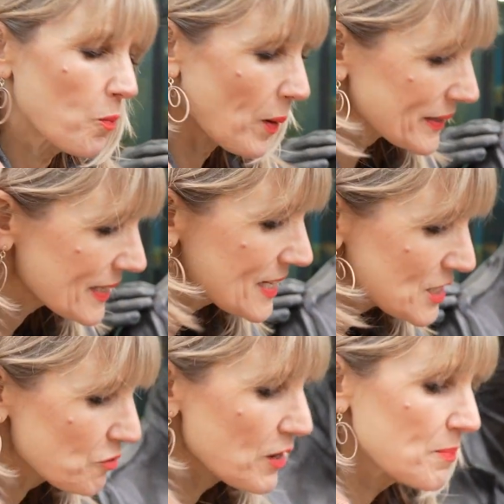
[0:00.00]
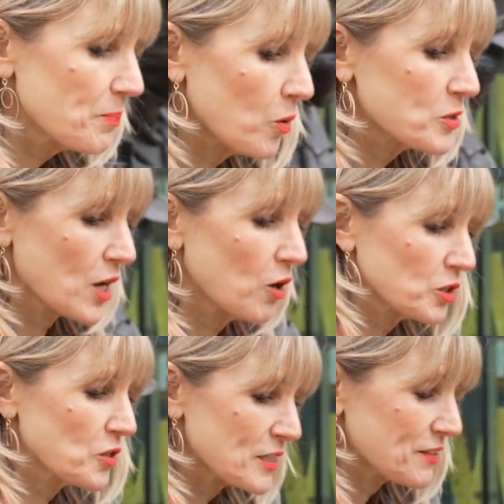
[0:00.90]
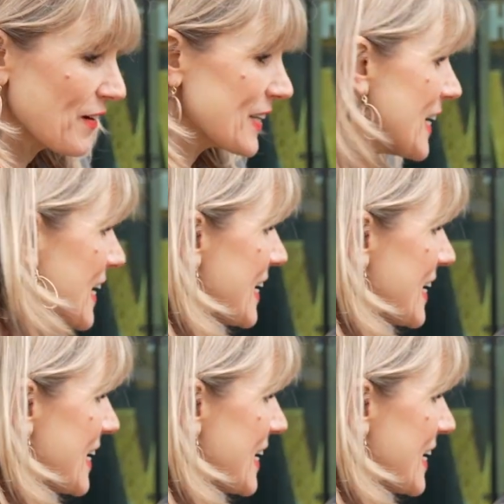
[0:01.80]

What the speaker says: But I think it's really important to hold on to the fact